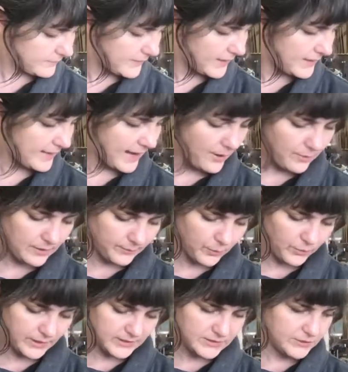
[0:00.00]
Now what I'm
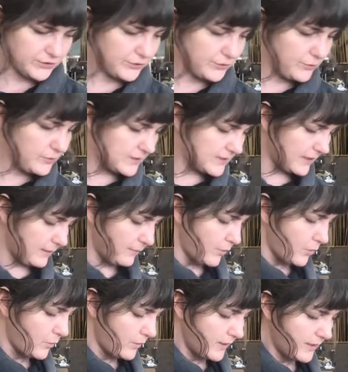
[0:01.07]
going to do is I'm
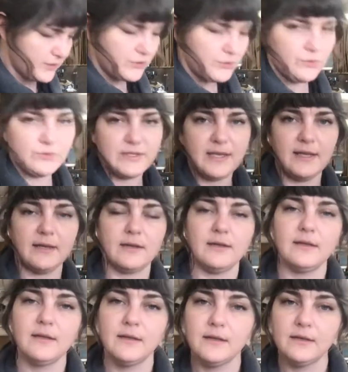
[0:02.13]
going to
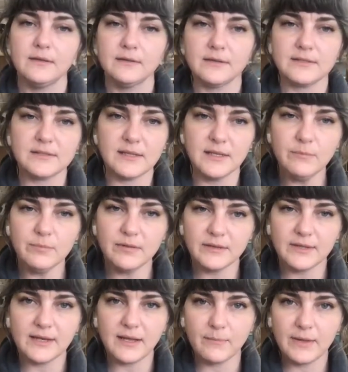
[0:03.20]
take the slip
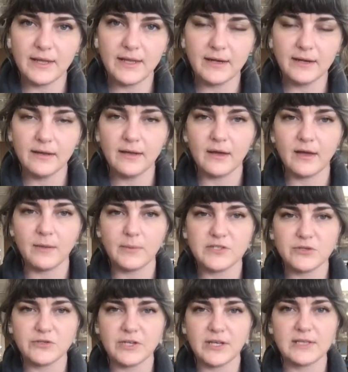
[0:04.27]
that I made. I
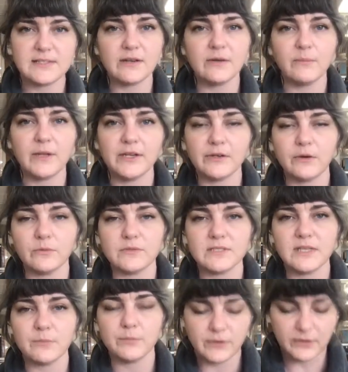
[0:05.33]
showed you guys how to make your own
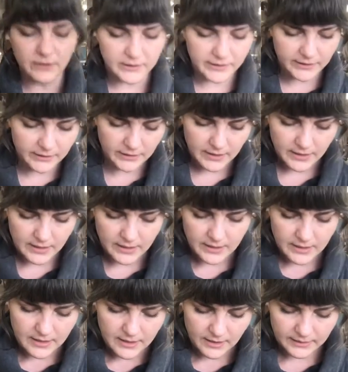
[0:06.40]
slip earlier.
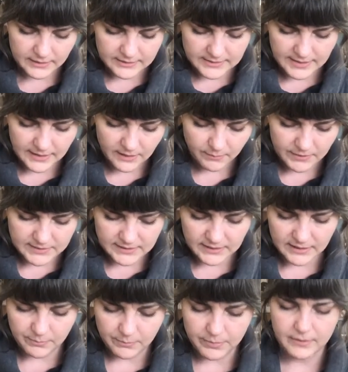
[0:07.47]
I'm going to take my
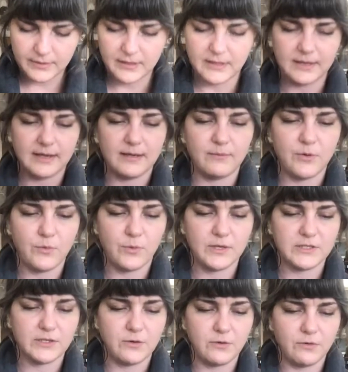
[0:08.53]
slip and I'm
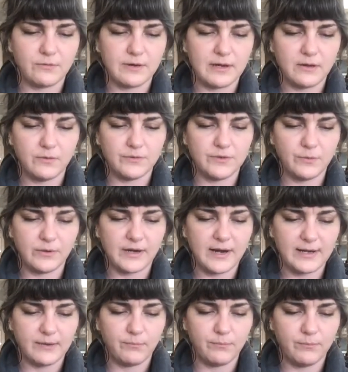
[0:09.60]
going to go around where
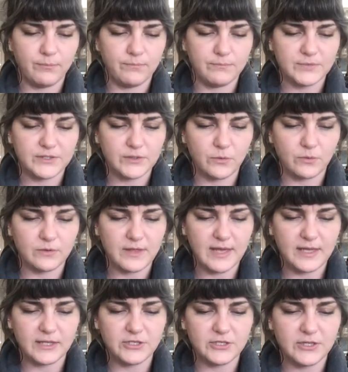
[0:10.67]
I scored
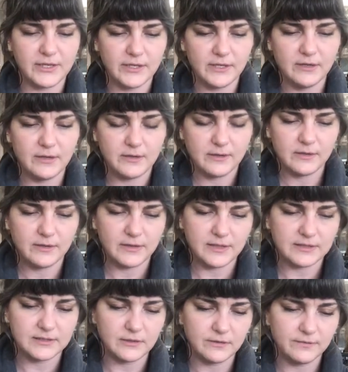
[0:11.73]
the edge there,
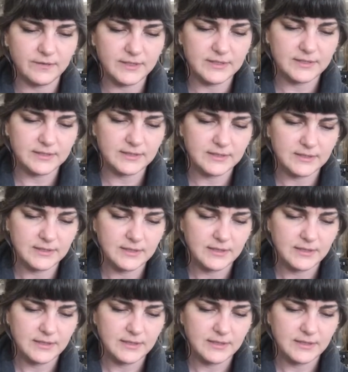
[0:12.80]
that surface.